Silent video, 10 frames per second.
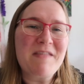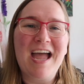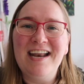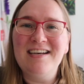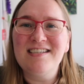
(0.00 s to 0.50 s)

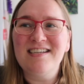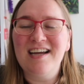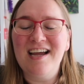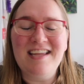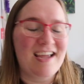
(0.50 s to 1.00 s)
And
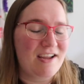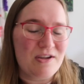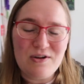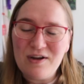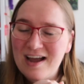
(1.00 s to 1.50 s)
yeah,
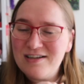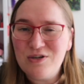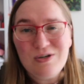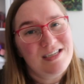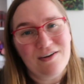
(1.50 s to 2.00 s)
you guys
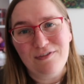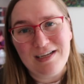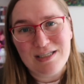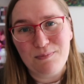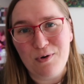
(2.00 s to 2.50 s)
should
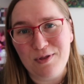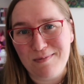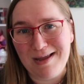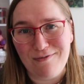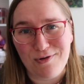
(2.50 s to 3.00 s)
definitely support
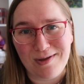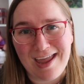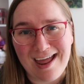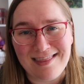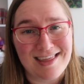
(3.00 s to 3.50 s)
them if you
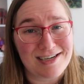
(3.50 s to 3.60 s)
can.